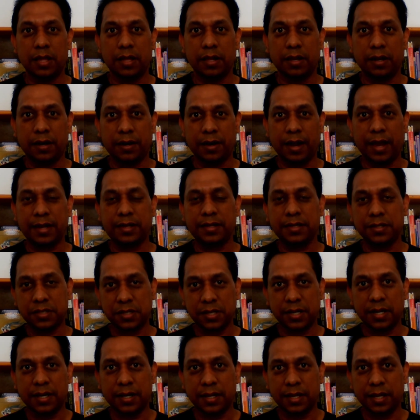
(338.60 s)

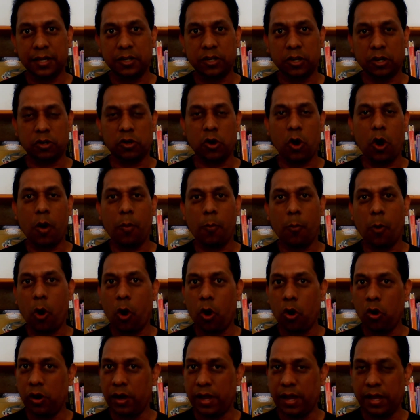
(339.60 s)
WritersCareer.com
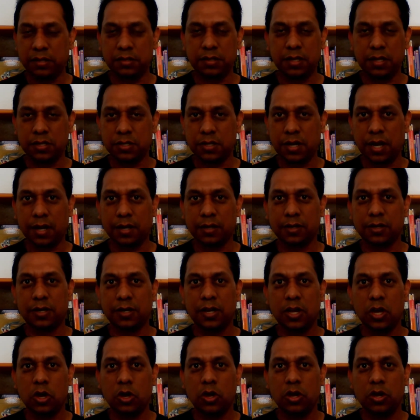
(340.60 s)
or SA Shark,
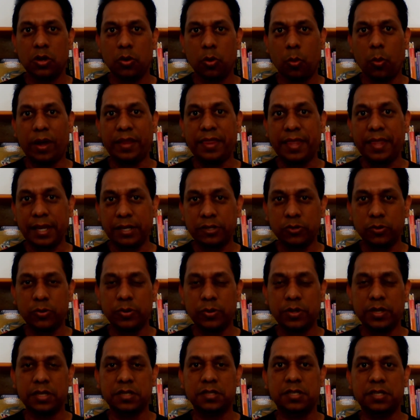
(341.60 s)
what they do
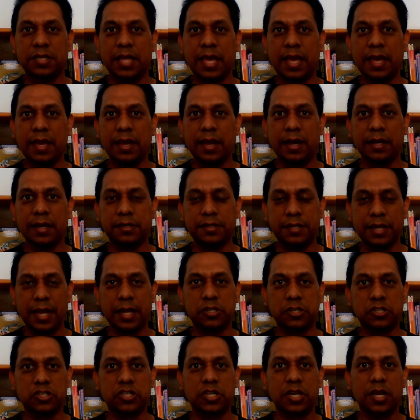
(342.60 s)
is they
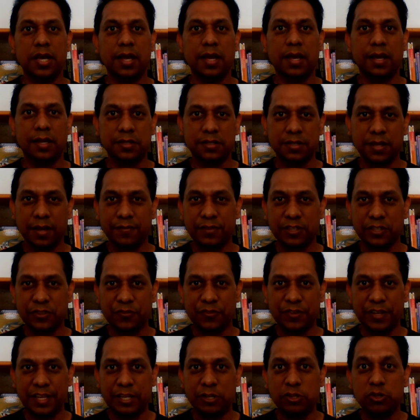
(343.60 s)
attach a service
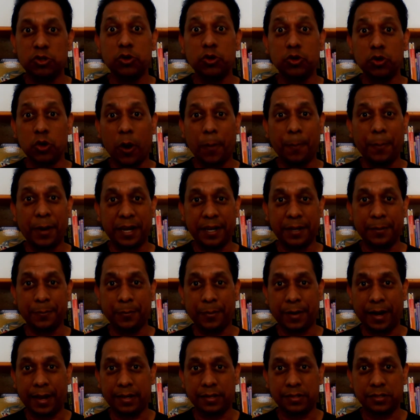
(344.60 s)
fee to your bidding
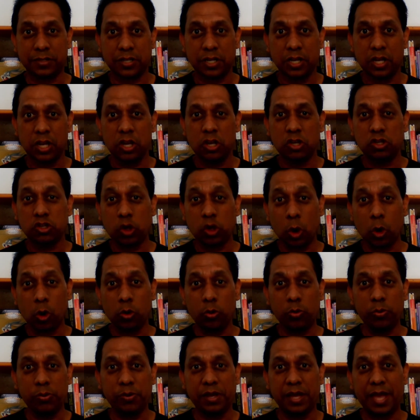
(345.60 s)
price.
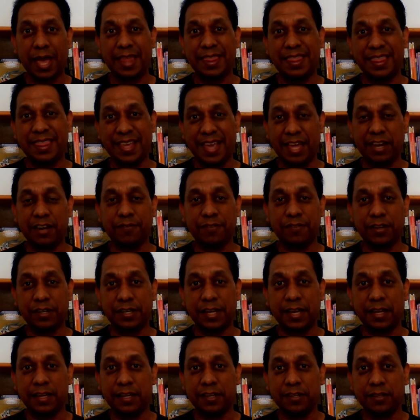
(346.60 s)
So at the end of the
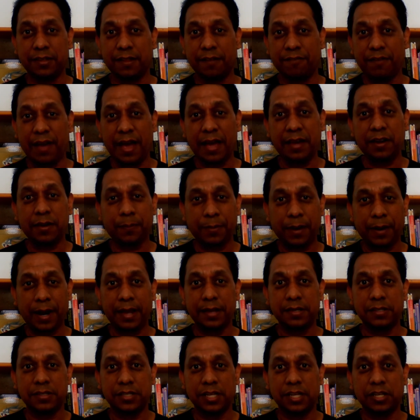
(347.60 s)
day, the final
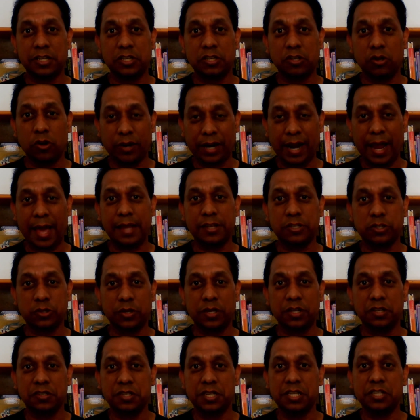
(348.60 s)
price that your client's going to
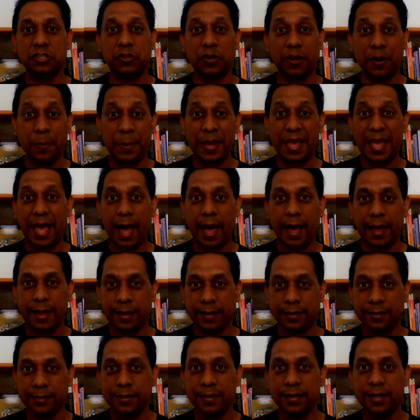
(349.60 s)
see is going to be
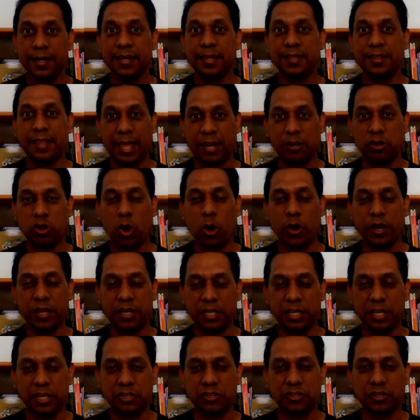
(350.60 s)
higher than your
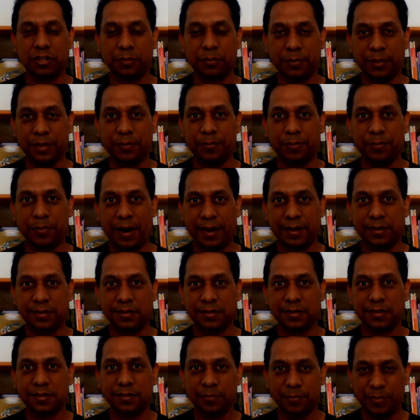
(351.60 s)
initial bid price.
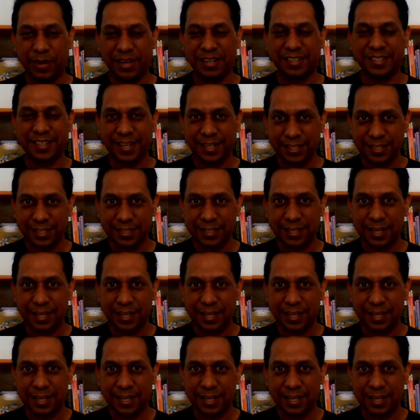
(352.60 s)
Make sense?